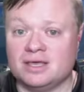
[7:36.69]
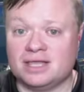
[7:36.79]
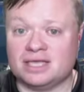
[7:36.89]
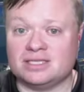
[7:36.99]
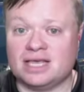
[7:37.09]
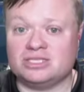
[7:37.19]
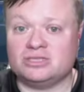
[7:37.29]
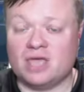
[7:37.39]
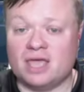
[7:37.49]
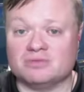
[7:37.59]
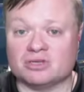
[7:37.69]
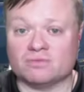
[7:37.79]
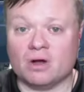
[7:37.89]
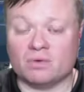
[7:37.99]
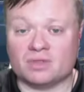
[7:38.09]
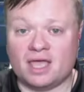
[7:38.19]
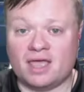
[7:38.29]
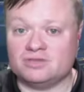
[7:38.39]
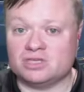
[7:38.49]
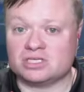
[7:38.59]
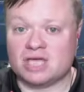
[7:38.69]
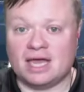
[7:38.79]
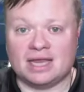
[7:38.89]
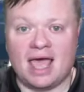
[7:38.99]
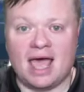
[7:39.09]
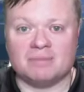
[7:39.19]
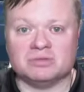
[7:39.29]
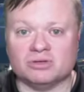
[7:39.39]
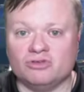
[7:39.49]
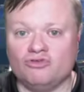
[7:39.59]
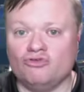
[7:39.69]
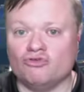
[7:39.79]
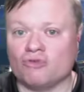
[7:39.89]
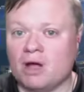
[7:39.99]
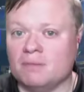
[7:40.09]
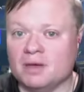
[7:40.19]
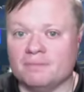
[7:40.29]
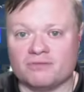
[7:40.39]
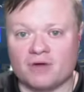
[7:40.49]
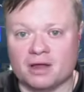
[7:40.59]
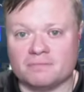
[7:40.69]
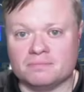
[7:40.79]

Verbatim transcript: that's that's two games in a row where they have just gotten absolutely drubbed up front.